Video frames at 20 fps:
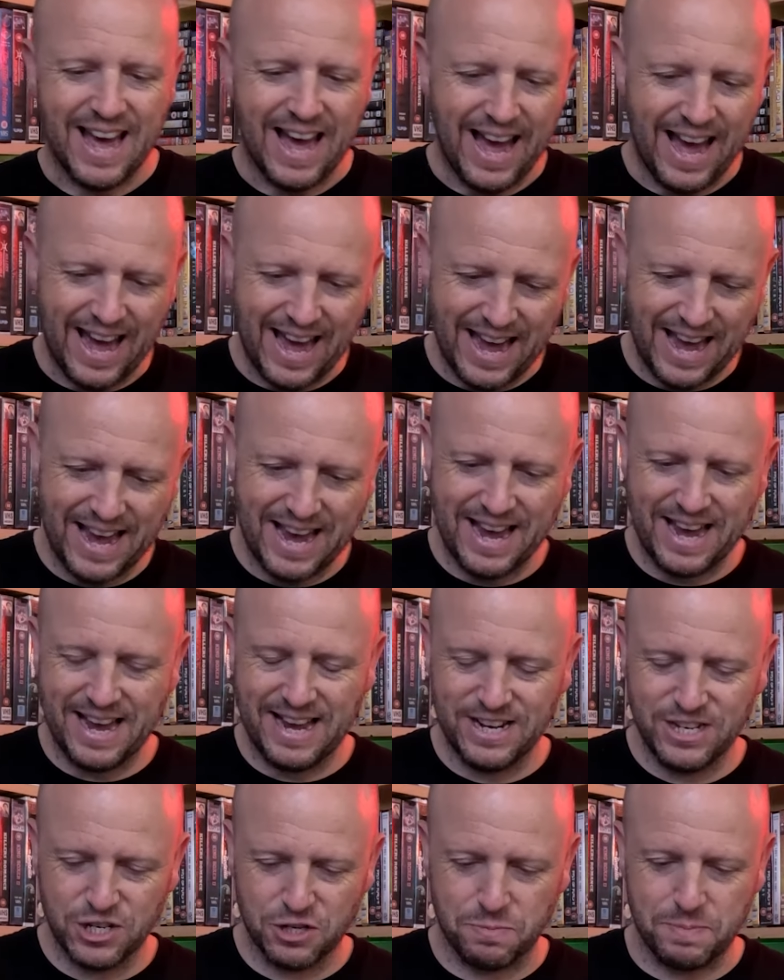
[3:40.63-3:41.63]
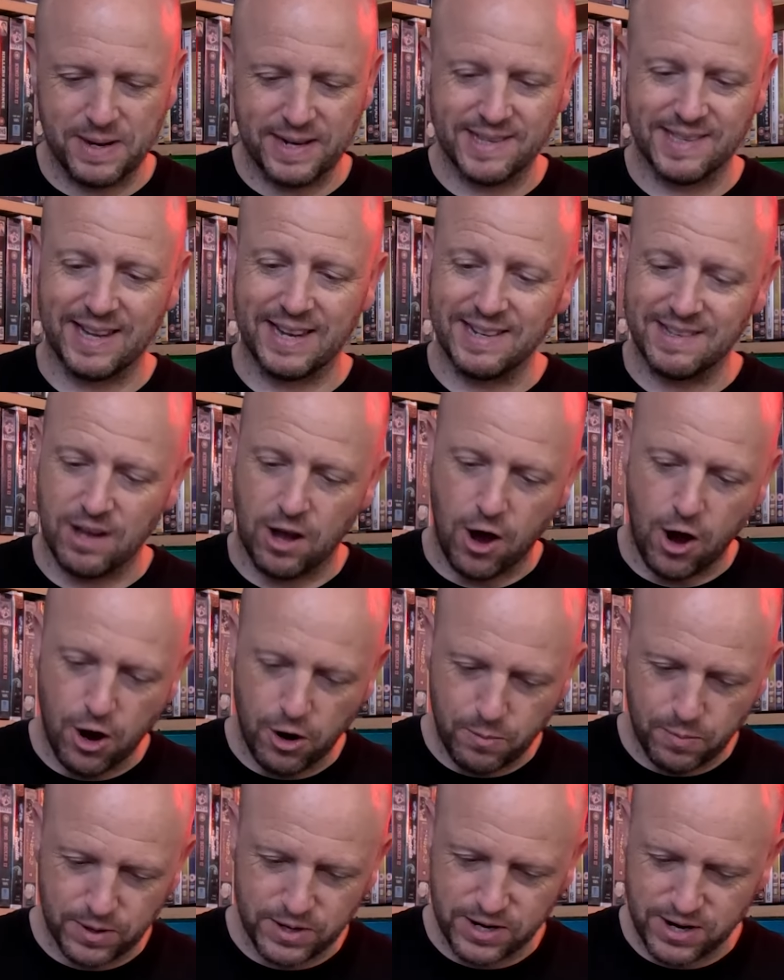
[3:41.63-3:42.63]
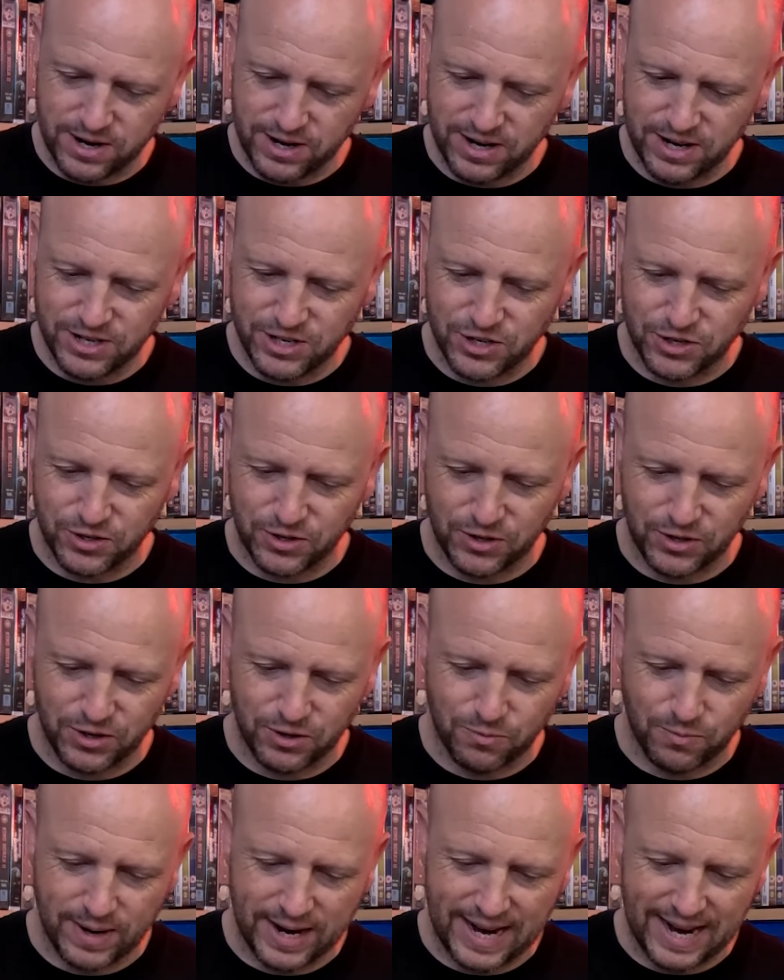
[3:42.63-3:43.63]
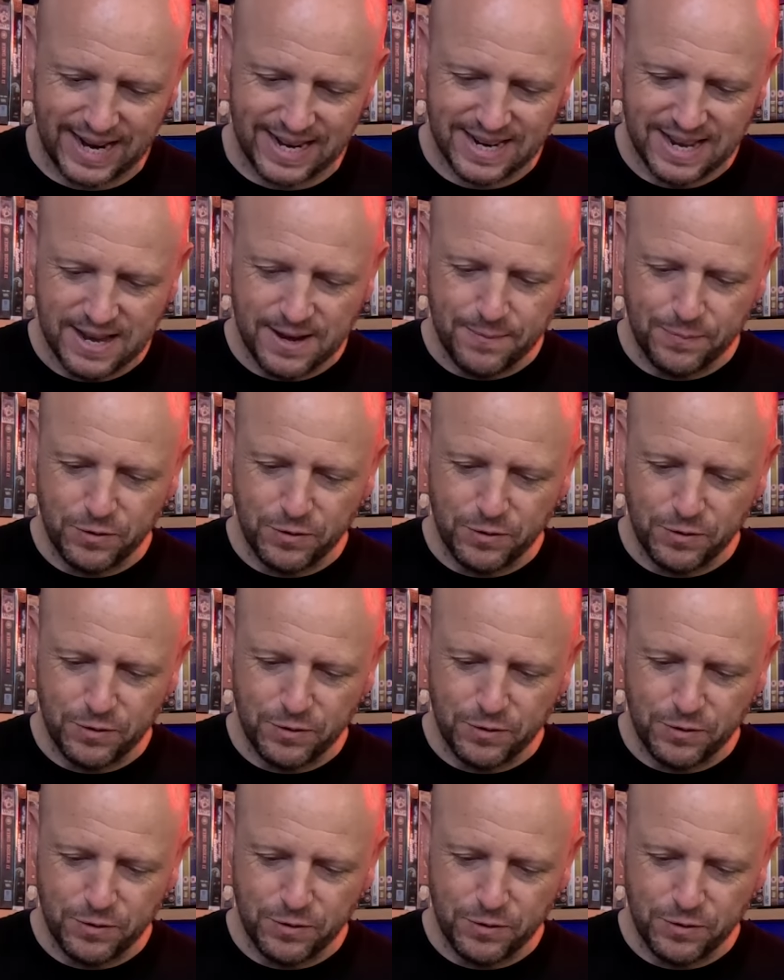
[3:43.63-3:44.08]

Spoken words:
Just makes things awkward now to read.